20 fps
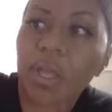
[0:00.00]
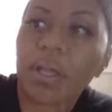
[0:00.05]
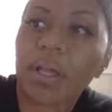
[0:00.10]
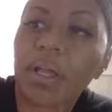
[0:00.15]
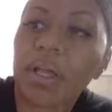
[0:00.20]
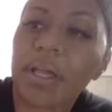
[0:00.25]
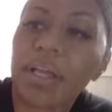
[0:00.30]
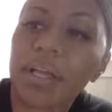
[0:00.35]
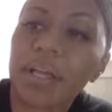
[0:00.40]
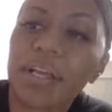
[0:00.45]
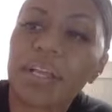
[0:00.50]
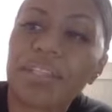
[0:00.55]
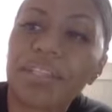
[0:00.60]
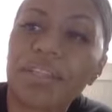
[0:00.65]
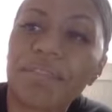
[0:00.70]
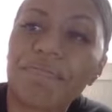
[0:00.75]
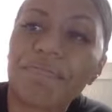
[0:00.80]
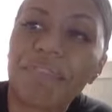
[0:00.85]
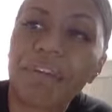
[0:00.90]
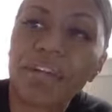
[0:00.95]
there. It is the
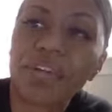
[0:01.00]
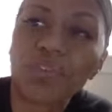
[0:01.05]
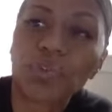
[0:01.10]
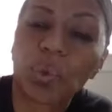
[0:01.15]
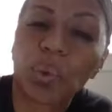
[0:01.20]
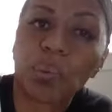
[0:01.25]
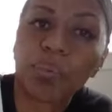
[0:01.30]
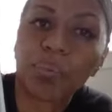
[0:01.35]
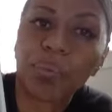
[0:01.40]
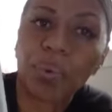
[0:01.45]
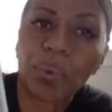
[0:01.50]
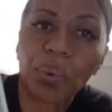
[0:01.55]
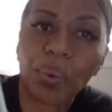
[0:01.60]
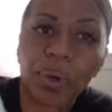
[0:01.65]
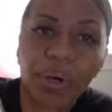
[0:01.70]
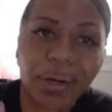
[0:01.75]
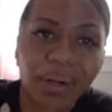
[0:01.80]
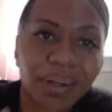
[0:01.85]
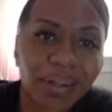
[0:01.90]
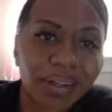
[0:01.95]
facial
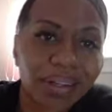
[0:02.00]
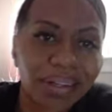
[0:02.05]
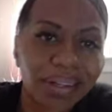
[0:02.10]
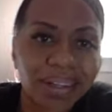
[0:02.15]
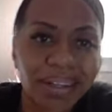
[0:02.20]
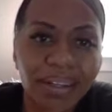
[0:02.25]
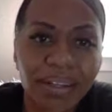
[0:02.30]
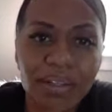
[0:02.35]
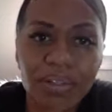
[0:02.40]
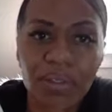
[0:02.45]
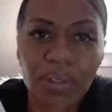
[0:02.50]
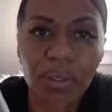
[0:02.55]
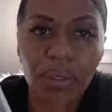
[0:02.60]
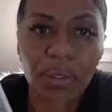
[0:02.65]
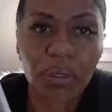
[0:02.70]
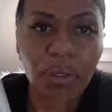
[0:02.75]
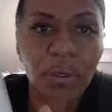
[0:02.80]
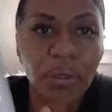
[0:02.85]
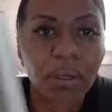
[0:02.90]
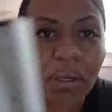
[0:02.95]
pore cleanser.
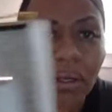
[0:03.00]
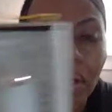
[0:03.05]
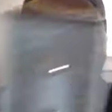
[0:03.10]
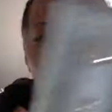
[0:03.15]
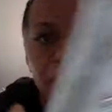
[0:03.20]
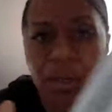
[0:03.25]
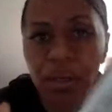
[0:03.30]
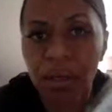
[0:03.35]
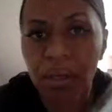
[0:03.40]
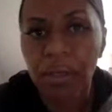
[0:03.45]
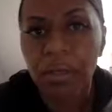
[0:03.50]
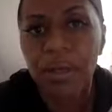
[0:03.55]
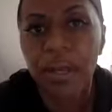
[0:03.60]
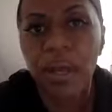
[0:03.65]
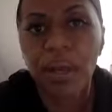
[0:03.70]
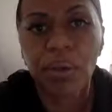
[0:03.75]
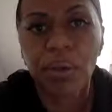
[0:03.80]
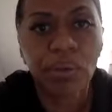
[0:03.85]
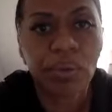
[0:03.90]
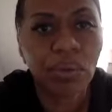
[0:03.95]

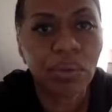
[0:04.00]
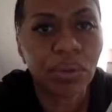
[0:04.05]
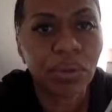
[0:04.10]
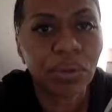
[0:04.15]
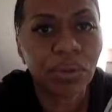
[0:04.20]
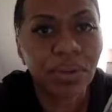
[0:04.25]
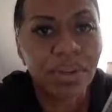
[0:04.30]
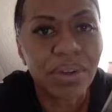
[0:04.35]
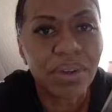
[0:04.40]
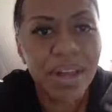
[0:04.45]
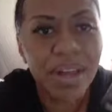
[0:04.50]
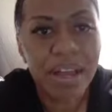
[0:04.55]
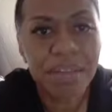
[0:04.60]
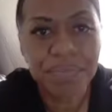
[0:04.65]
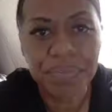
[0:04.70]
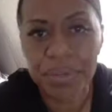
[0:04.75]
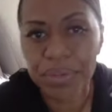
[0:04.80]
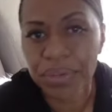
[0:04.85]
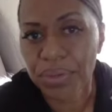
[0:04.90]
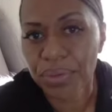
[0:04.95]
Now, you don't have
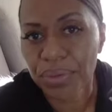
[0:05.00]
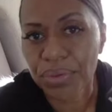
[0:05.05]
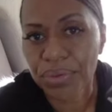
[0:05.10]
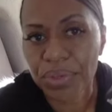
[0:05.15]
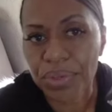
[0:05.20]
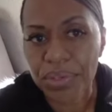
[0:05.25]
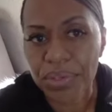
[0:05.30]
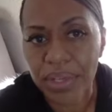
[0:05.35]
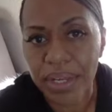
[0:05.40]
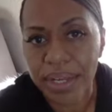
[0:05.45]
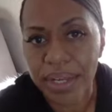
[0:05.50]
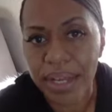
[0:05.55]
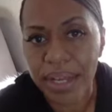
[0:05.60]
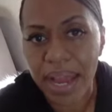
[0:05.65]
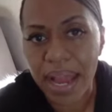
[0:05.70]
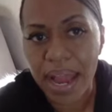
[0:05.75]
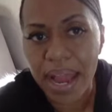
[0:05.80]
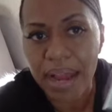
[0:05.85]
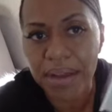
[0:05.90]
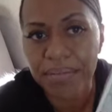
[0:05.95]
to use this like
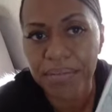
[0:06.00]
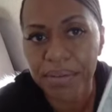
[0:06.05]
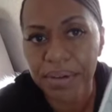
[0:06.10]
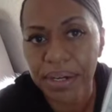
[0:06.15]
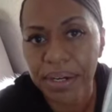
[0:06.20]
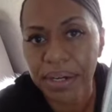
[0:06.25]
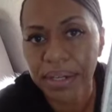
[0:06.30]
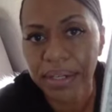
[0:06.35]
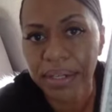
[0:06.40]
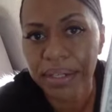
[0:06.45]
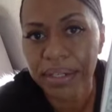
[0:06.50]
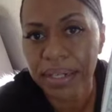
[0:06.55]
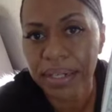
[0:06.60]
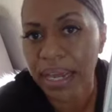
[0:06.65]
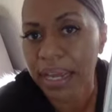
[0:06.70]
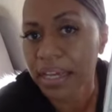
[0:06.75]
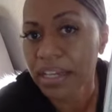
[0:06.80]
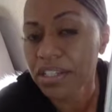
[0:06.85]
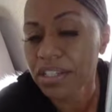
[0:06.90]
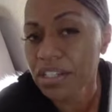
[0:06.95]
every
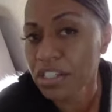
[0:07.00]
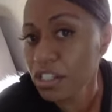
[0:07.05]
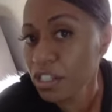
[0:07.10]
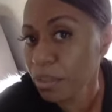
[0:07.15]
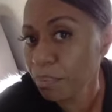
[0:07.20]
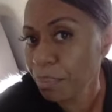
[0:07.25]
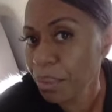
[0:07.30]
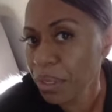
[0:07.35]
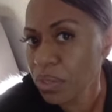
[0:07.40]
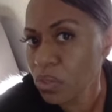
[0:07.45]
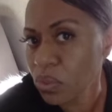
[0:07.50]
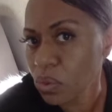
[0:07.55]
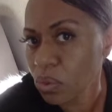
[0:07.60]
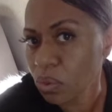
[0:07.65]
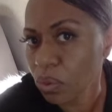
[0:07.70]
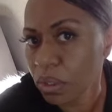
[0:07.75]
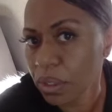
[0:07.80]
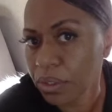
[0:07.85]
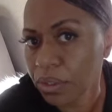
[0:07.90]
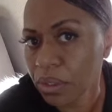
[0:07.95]
day. It just depends
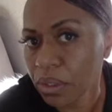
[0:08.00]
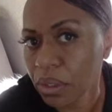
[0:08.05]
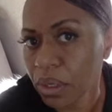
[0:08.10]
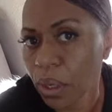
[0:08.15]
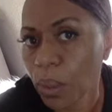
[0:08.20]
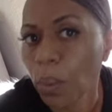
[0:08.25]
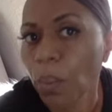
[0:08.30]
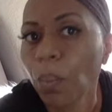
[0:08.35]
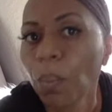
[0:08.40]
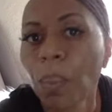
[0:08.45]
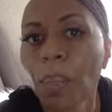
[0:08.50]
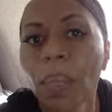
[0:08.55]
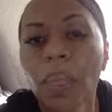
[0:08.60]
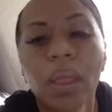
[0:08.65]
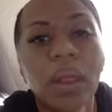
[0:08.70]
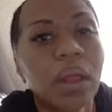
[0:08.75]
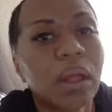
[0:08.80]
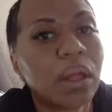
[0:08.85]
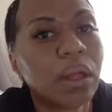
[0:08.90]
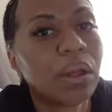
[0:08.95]
on, you know,
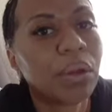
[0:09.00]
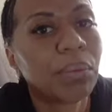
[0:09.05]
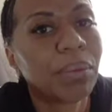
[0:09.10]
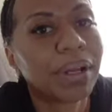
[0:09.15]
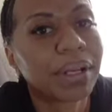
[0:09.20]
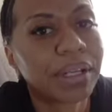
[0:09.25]
what